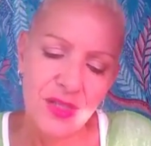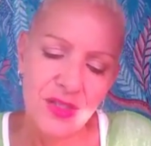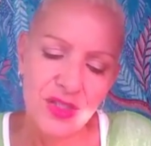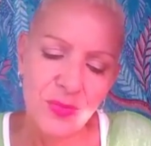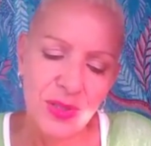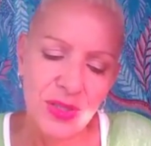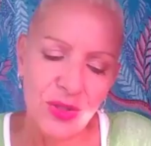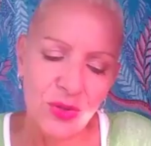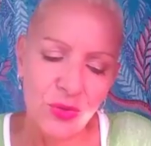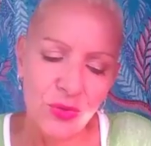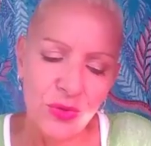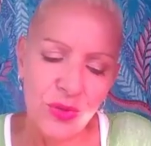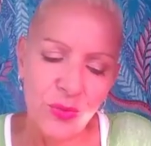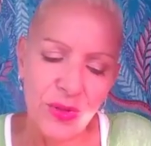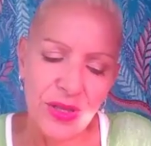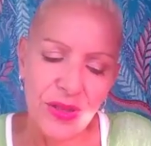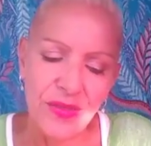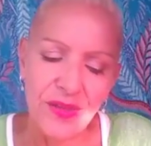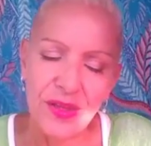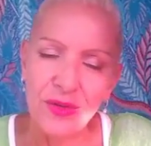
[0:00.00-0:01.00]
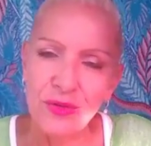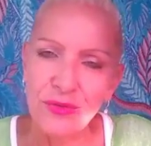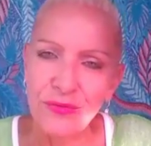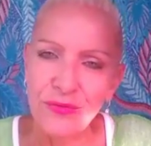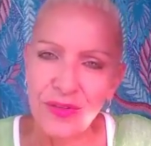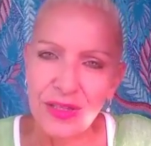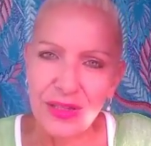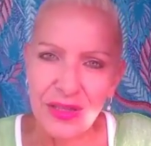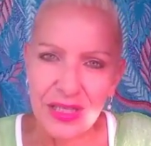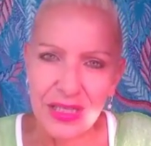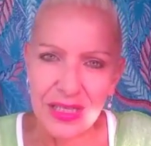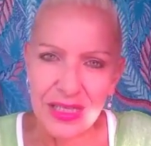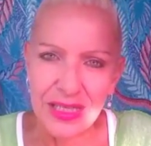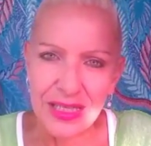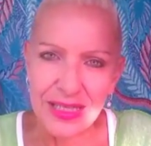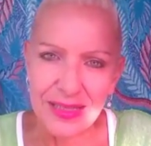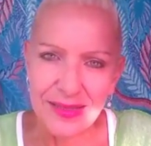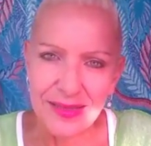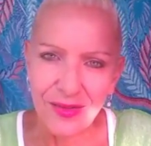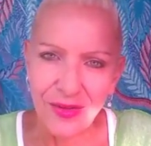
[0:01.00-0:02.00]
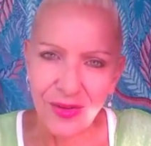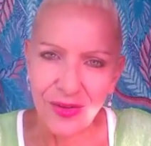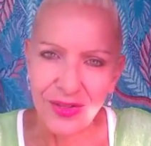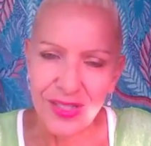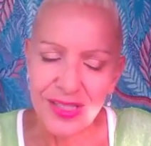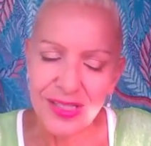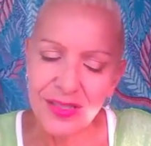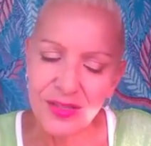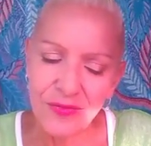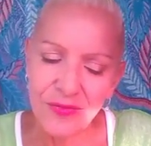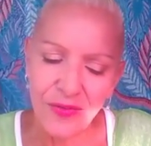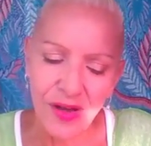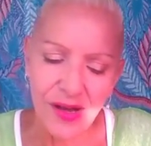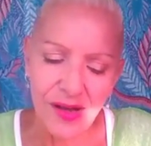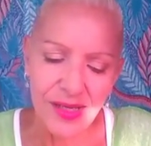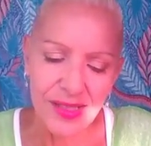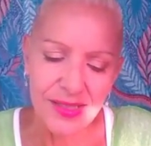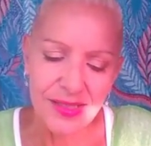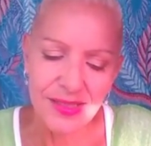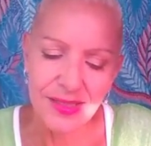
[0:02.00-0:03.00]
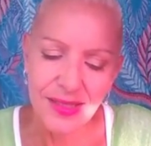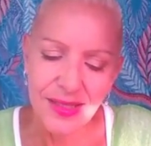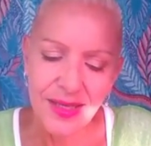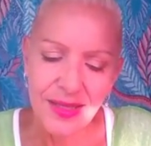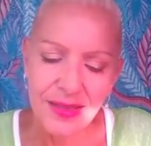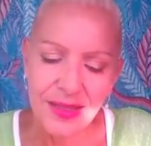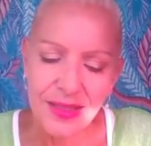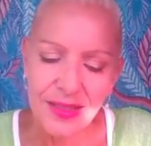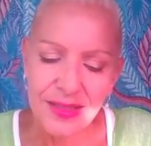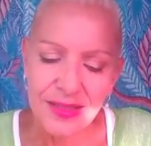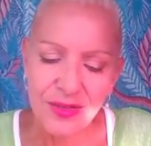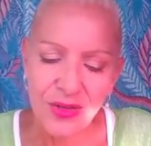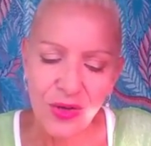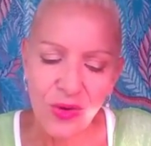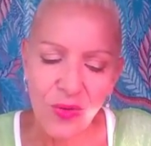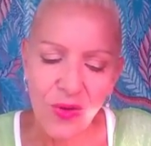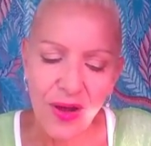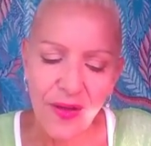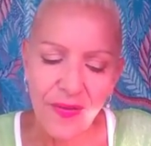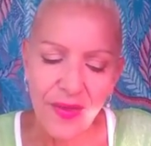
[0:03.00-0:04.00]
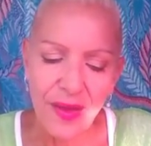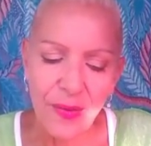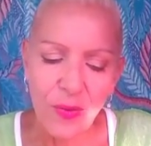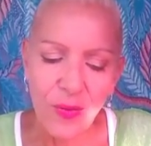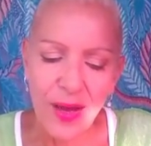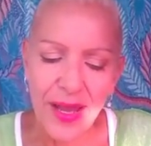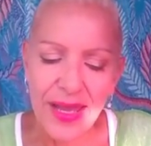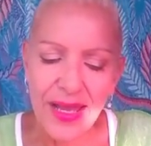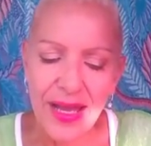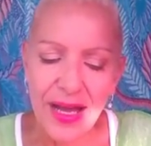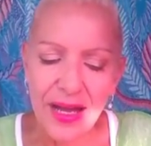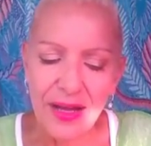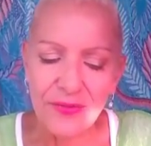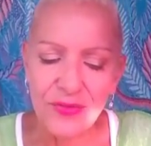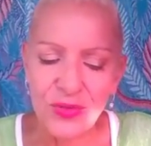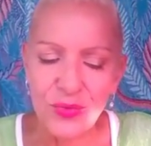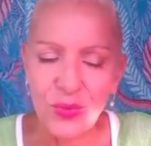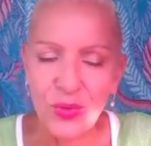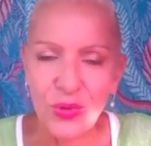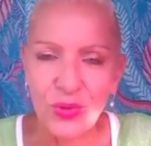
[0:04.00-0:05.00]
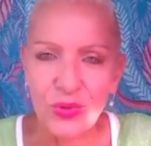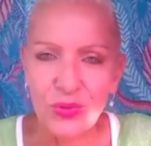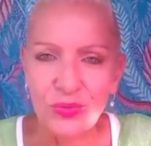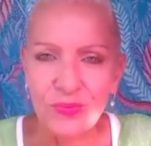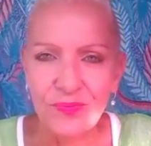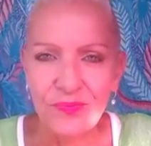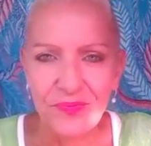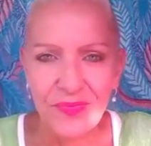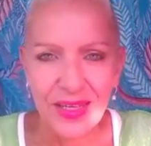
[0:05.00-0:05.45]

to be all that we think or feel that it is, only to find that it is not quite that way after all,